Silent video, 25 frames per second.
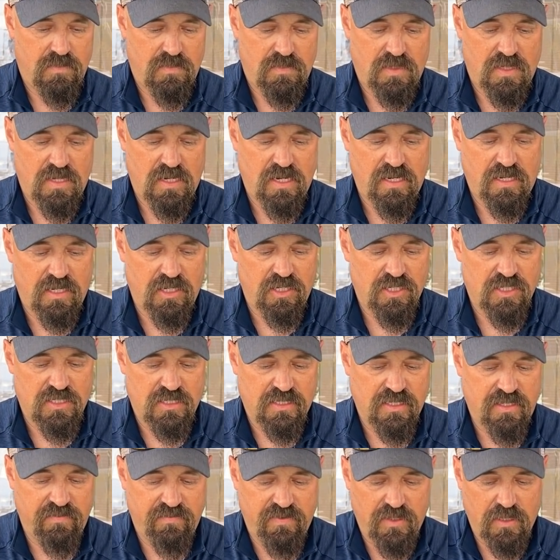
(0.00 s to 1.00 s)
And I can just
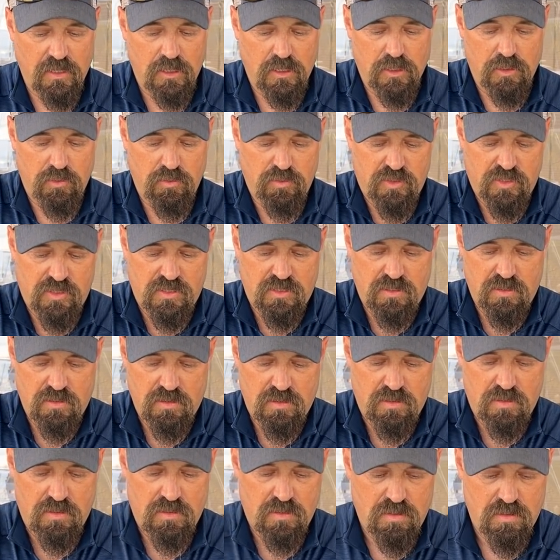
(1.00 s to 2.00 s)
leave it loose.
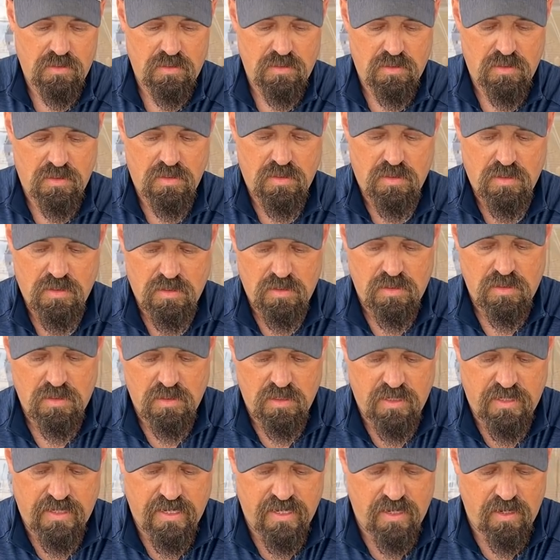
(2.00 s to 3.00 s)

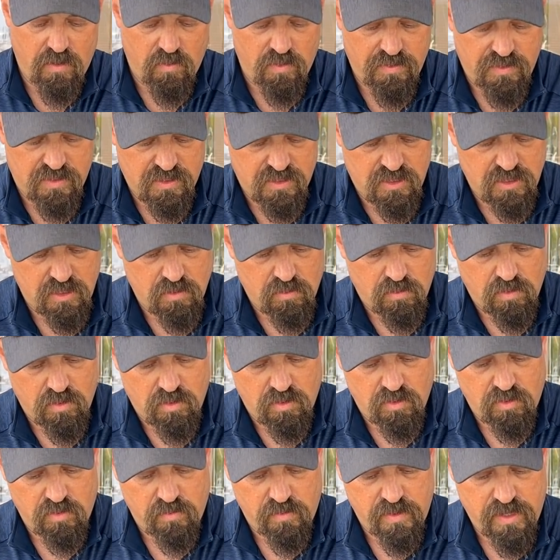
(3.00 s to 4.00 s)
Again, I want this to go
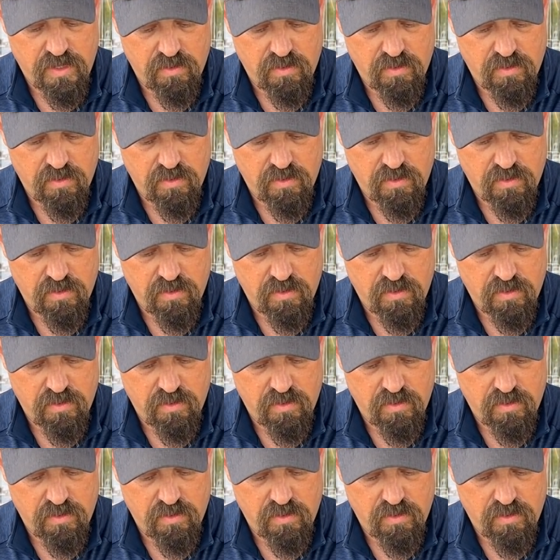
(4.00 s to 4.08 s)
all the way